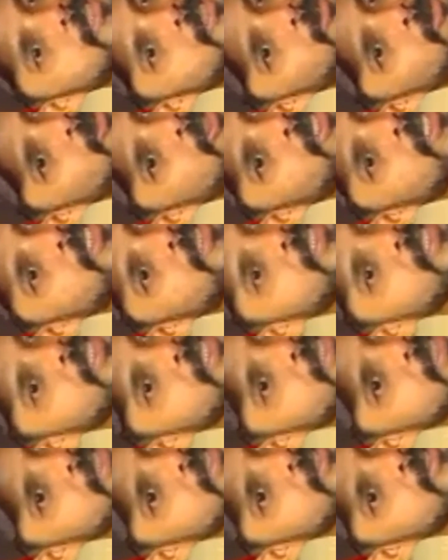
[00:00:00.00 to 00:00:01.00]
as a Southern,
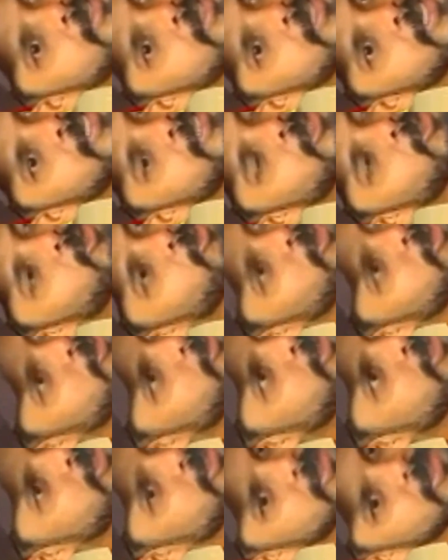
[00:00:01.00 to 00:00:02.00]
as an Indian, as a
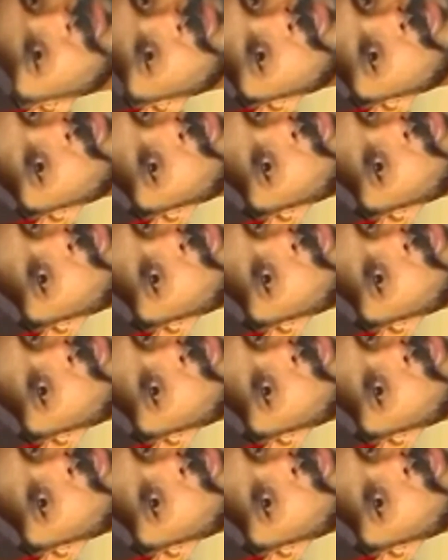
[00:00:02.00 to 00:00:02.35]
human being.